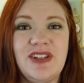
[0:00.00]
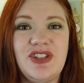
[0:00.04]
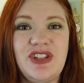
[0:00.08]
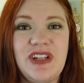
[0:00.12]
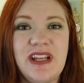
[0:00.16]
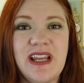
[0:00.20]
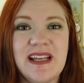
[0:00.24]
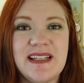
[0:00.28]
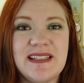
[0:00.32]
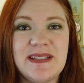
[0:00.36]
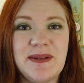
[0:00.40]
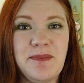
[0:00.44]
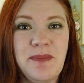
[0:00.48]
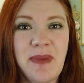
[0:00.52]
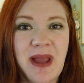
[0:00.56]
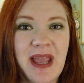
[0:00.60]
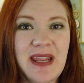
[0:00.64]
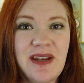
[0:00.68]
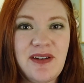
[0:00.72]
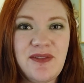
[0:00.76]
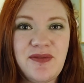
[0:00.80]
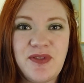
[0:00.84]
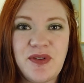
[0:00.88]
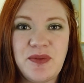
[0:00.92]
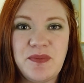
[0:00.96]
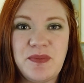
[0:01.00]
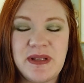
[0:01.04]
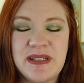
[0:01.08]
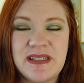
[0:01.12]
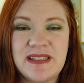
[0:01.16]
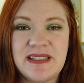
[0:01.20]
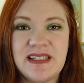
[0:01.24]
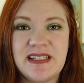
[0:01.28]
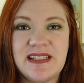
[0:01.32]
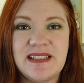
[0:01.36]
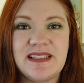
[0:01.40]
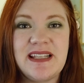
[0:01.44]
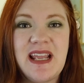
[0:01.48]
She has a mind for
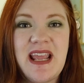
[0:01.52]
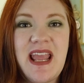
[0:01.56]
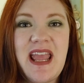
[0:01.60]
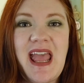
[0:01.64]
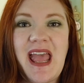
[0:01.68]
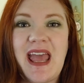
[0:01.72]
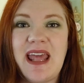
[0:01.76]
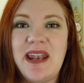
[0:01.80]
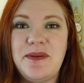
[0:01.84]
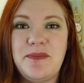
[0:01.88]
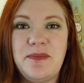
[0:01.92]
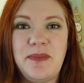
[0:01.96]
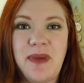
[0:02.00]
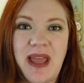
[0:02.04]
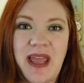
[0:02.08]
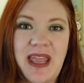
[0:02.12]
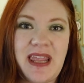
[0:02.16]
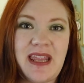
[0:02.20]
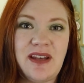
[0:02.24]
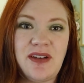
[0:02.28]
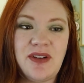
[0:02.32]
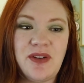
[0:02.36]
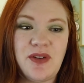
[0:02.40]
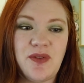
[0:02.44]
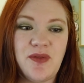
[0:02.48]
business and a mind